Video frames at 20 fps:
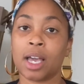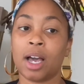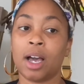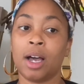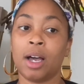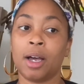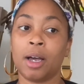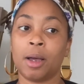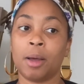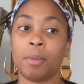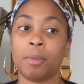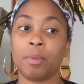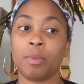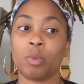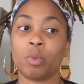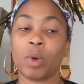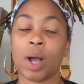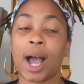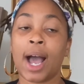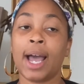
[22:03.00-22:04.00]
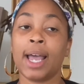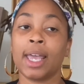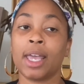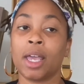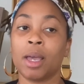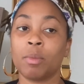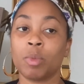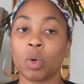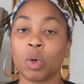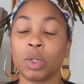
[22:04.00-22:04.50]
I
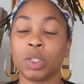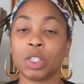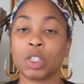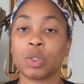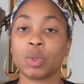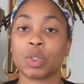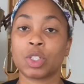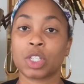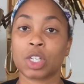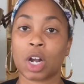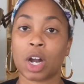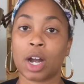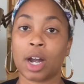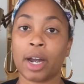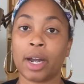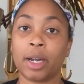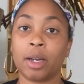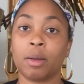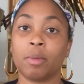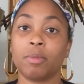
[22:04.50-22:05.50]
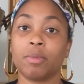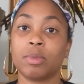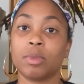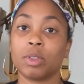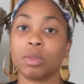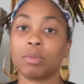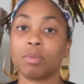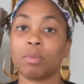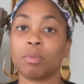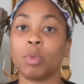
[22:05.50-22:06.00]
am going to start
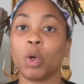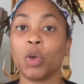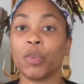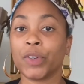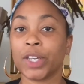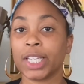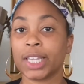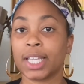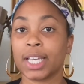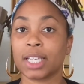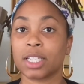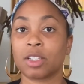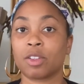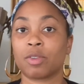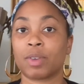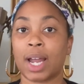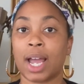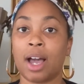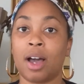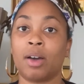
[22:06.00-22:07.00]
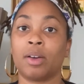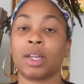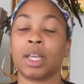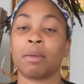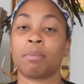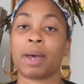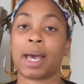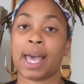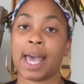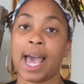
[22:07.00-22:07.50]
moving things around
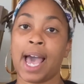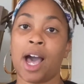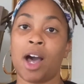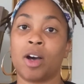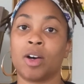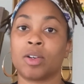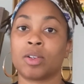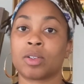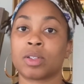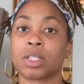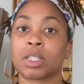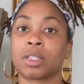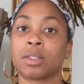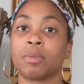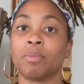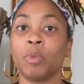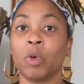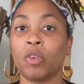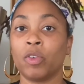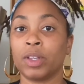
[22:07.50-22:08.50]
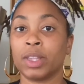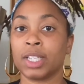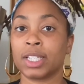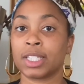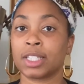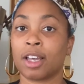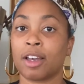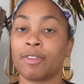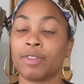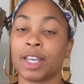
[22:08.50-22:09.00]
in my house, moving the
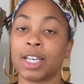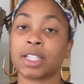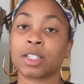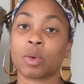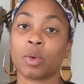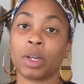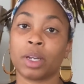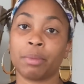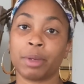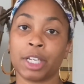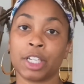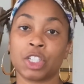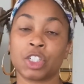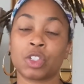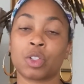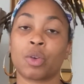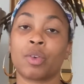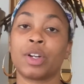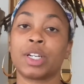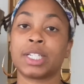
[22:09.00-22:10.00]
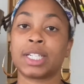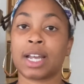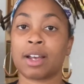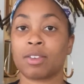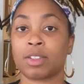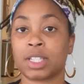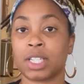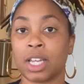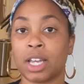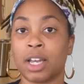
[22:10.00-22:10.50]
stuff that's going to be in storage
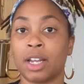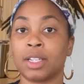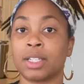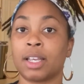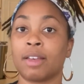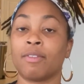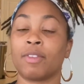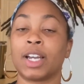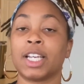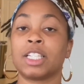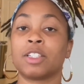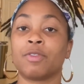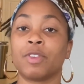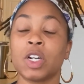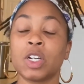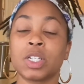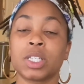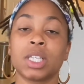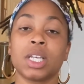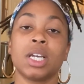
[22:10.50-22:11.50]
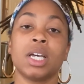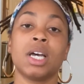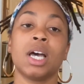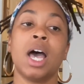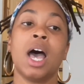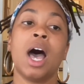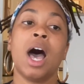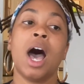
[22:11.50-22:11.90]
downstairs and vice versa.